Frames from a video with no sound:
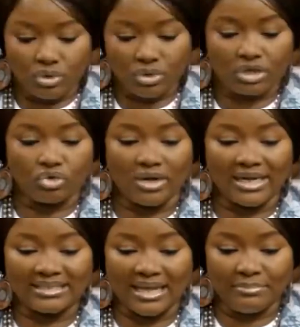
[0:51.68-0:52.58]
need to
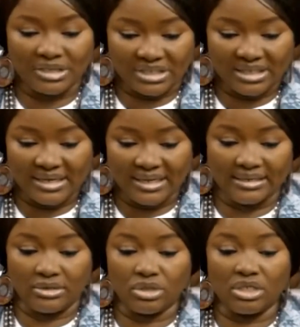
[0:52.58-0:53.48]
understand machine
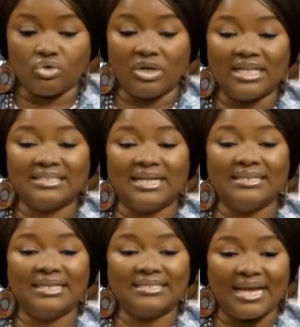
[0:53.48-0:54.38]
learning, you need to understand
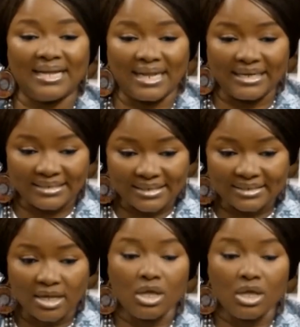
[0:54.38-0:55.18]
data analytics,